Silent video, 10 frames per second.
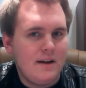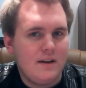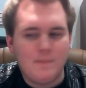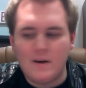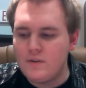
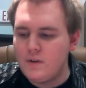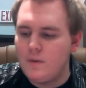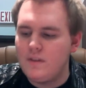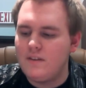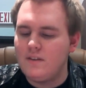especially
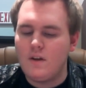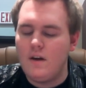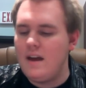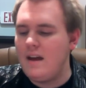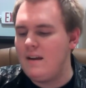when this is
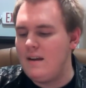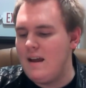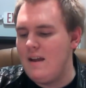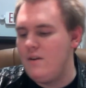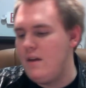an
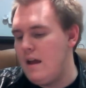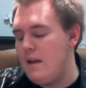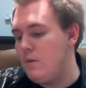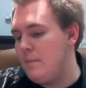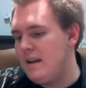
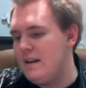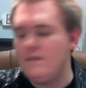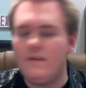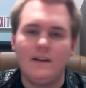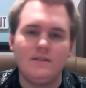intermediate
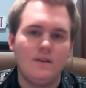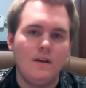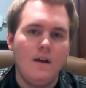device.